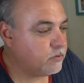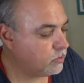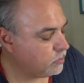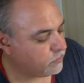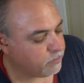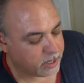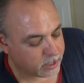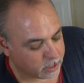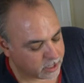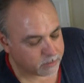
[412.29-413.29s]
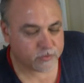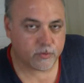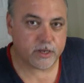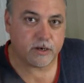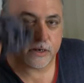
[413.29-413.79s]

And, poof, man, I am sweating.